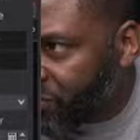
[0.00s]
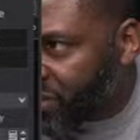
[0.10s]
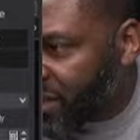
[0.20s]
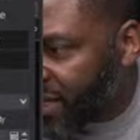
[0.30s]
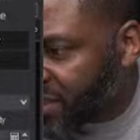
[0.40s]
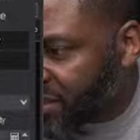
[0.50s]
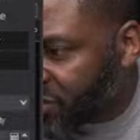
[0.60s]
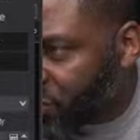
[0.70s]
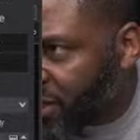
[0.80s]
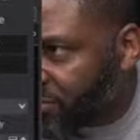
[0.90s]
That's the
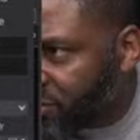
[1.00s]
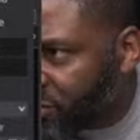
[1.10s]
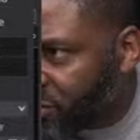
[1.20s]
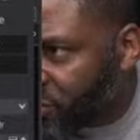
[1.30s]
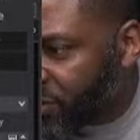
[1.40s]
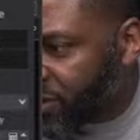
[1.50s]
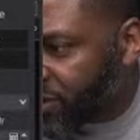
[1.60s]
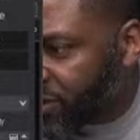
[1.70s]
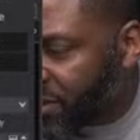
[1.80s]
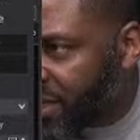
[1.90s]
1220
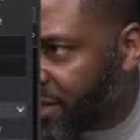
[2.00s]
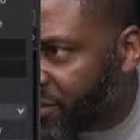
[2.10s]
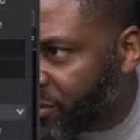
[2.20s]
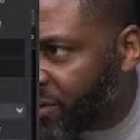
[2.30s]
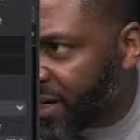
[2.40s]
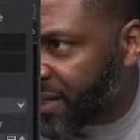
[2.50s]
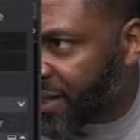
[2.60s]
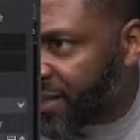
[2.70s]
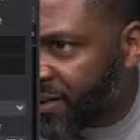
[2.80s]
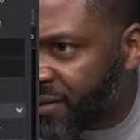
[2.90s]
candle right
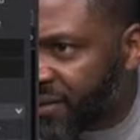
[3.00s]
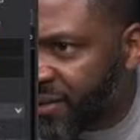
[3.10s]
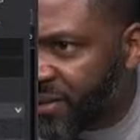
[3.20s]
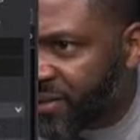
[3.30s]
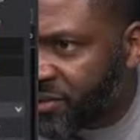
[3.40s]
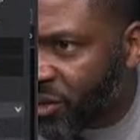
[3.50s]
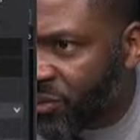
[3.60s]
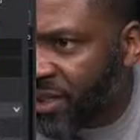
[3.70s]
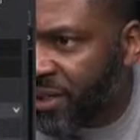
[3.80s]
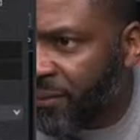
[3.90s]
there. So
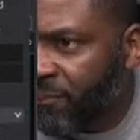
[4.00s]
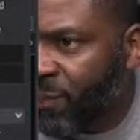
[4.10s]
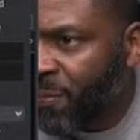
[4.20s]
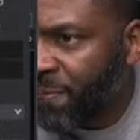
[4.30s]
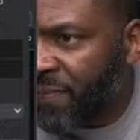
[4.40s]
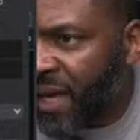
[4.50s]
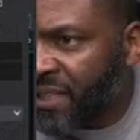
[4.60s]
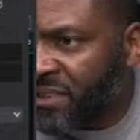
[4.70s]
yeah, that's